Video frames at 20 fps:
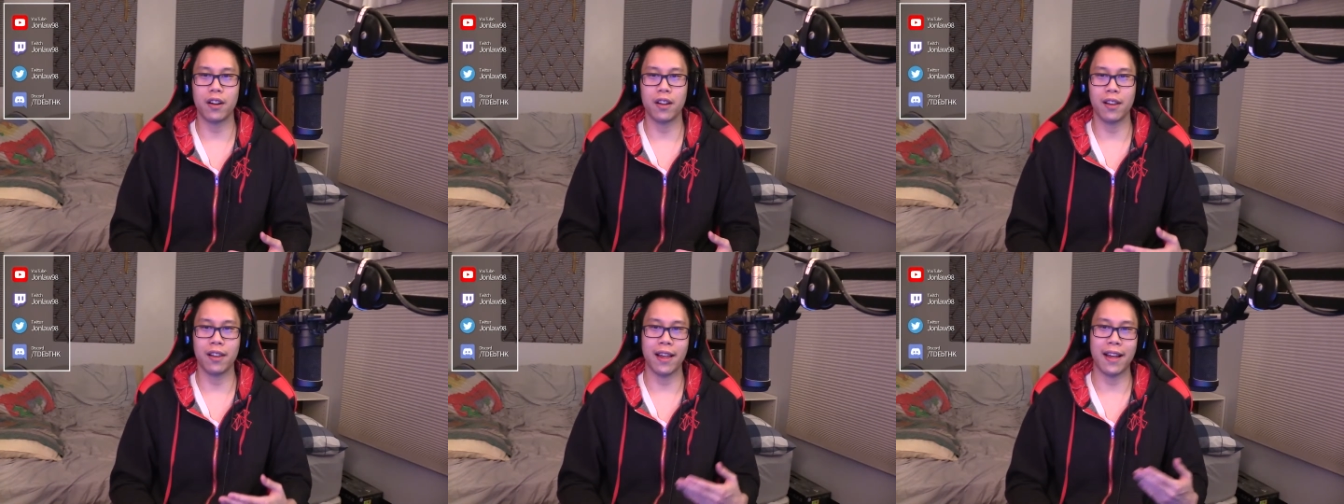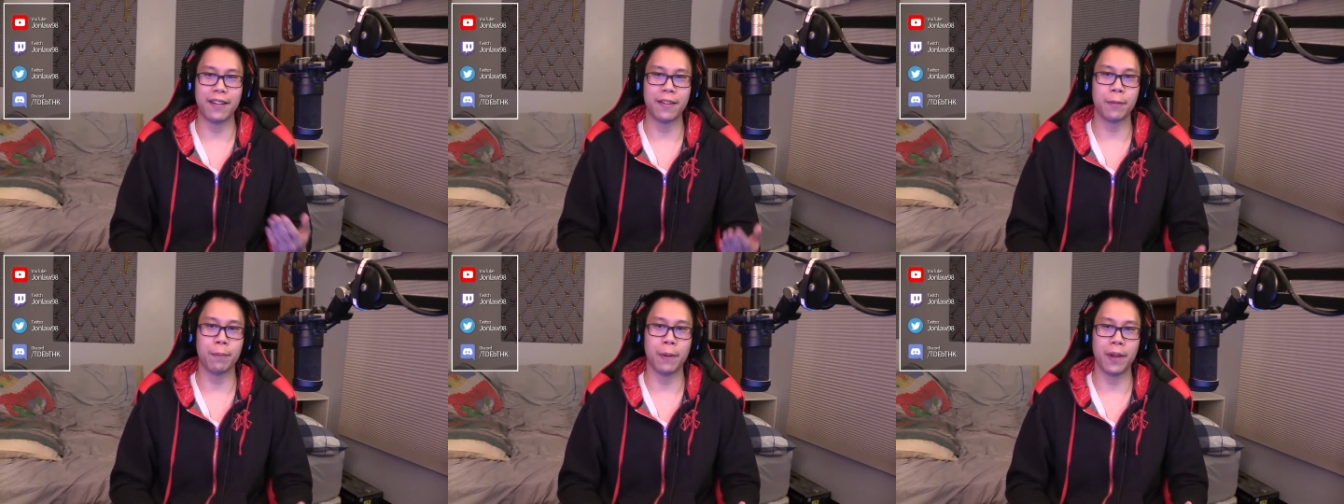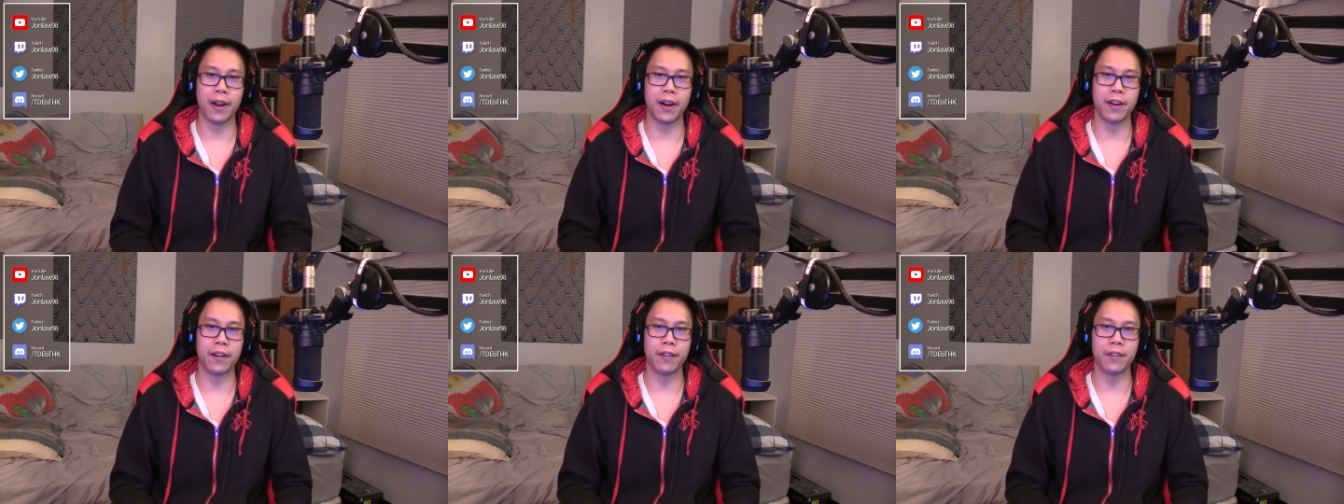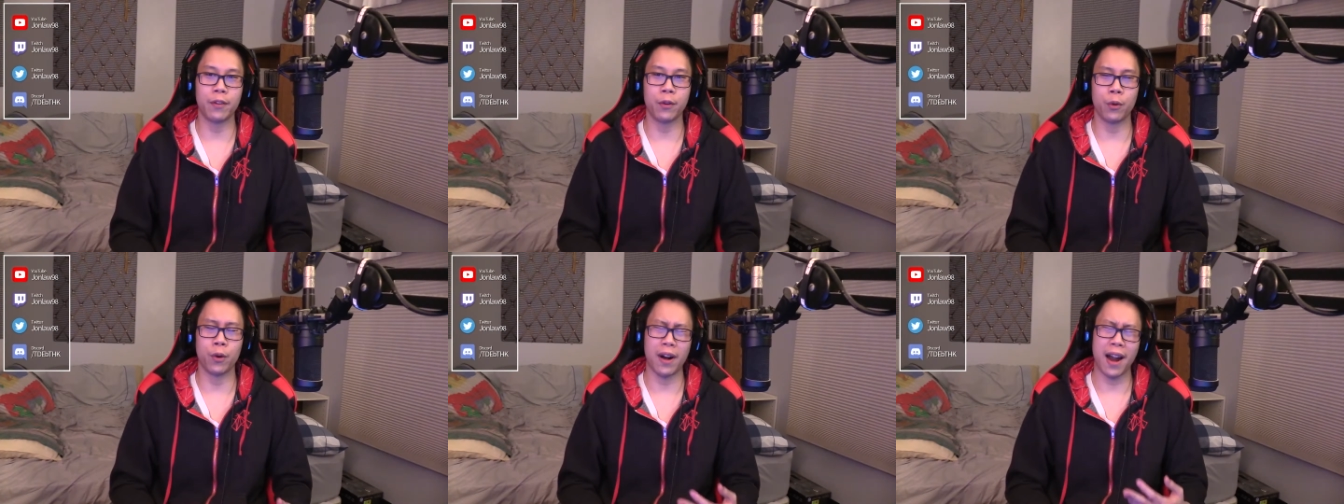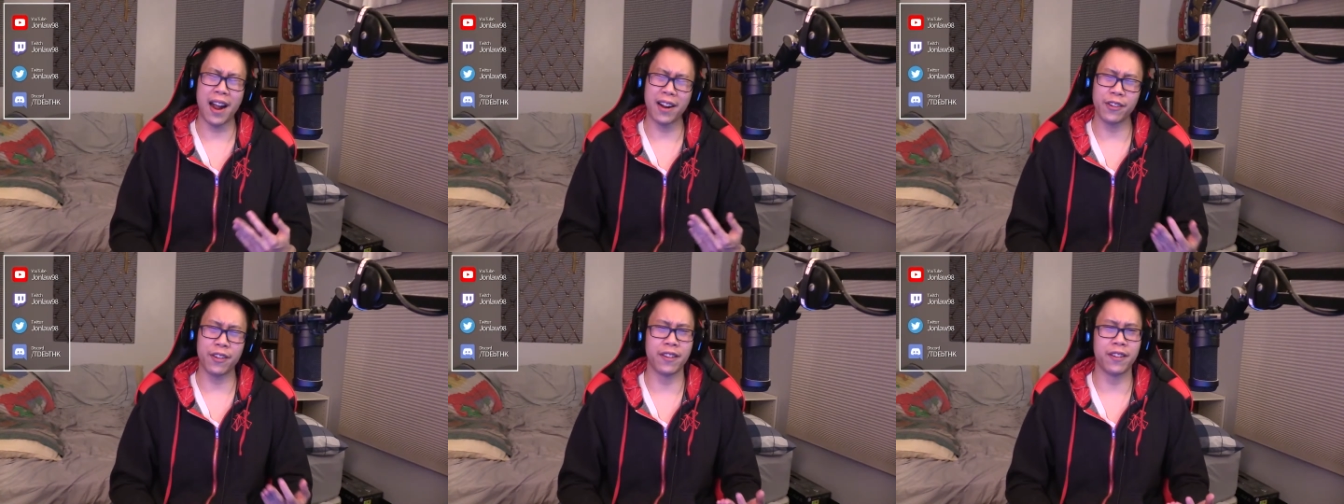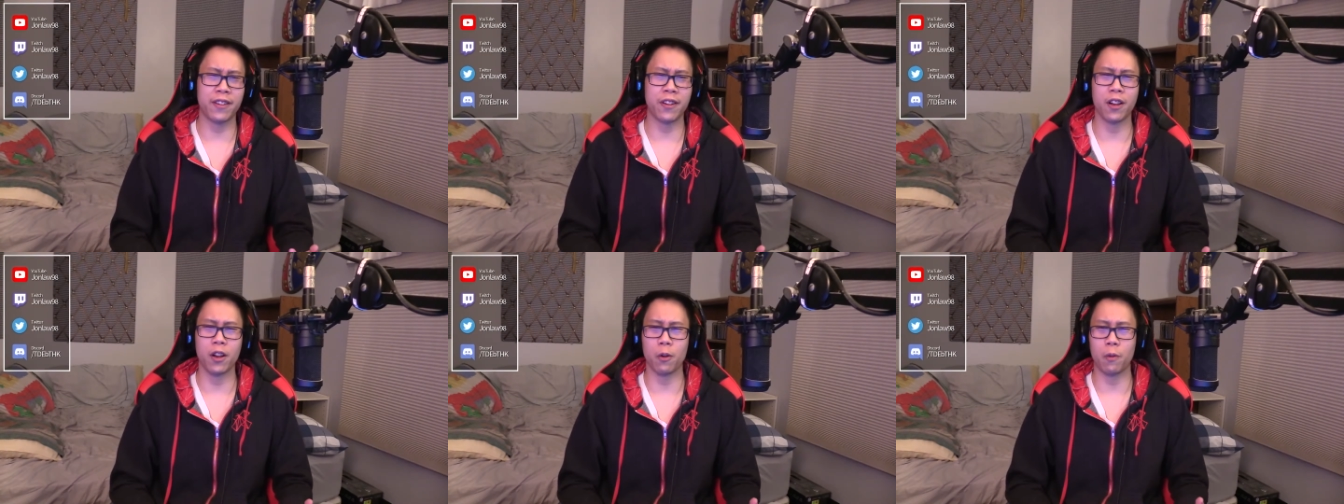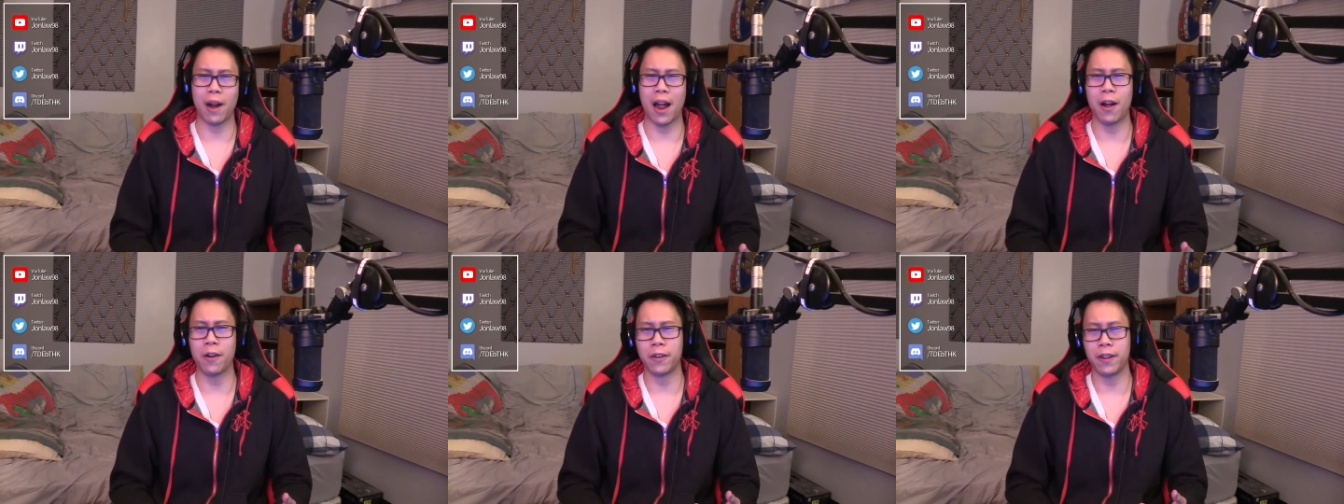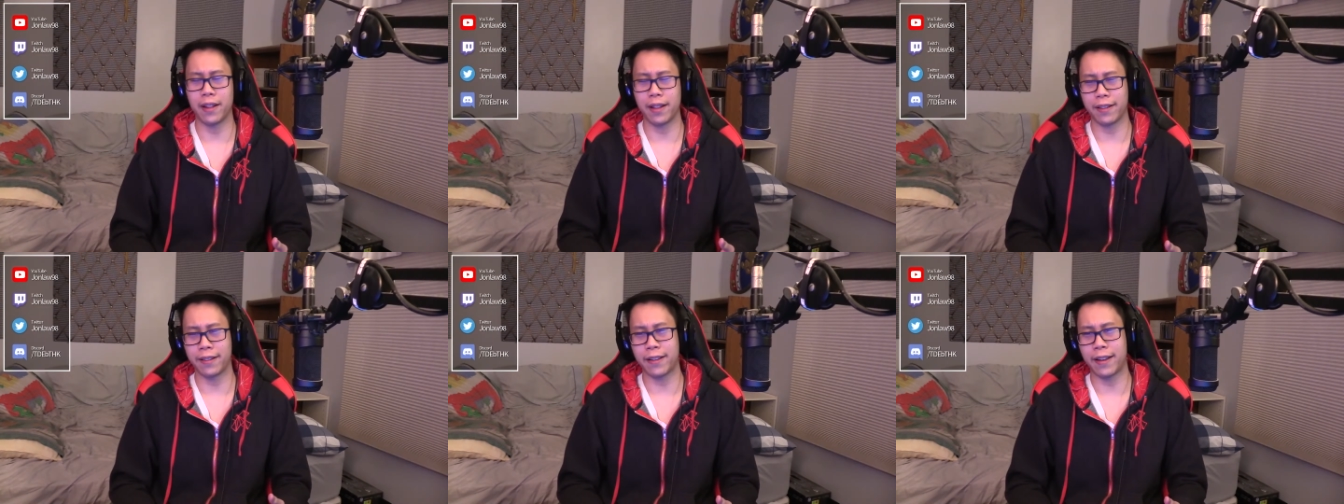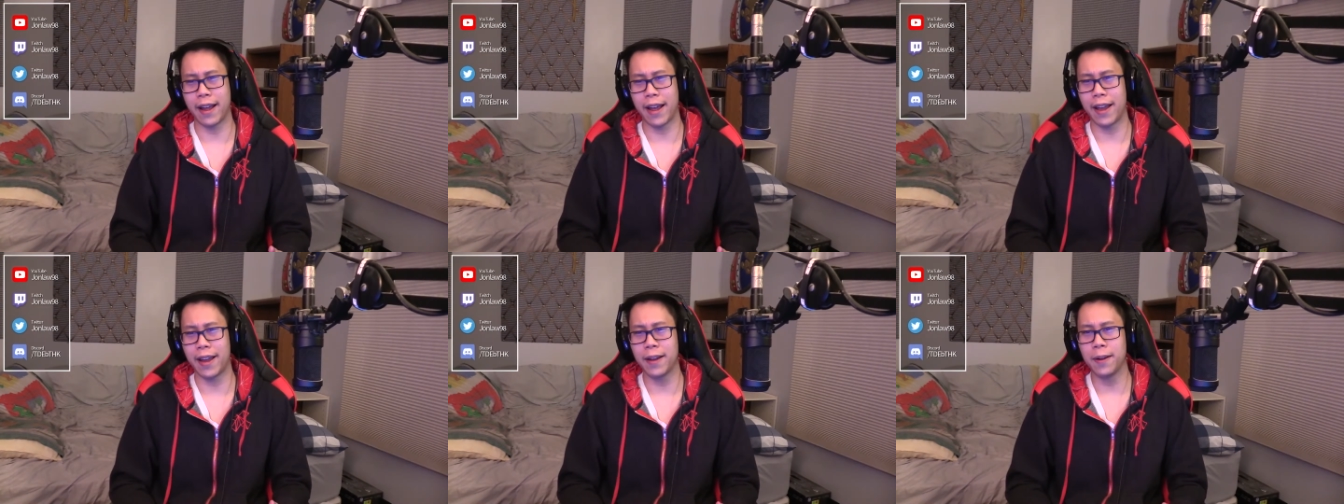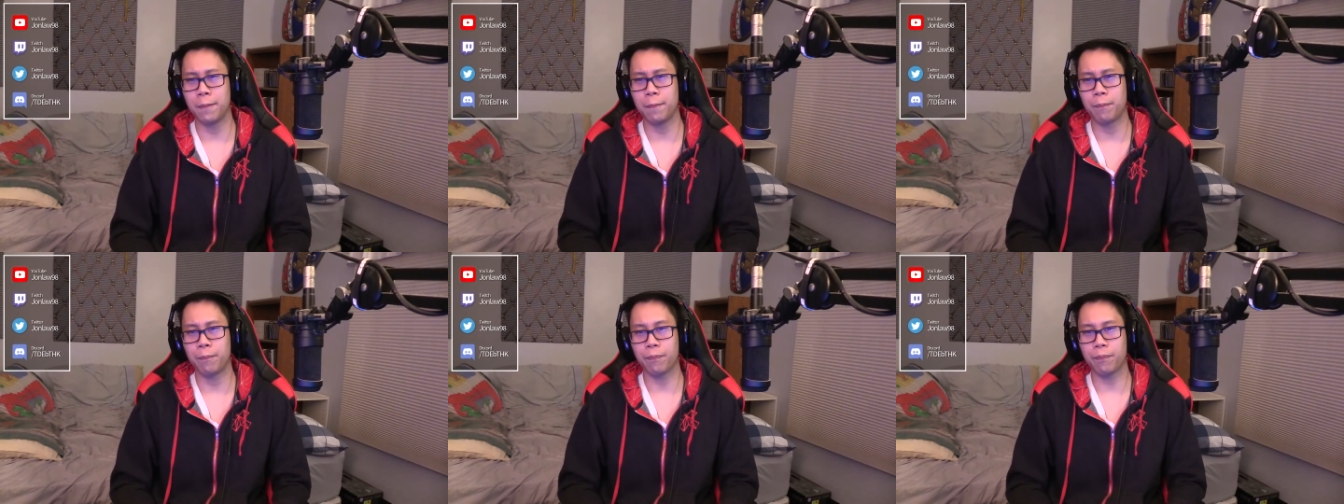Let's Players who are actually still around to this day.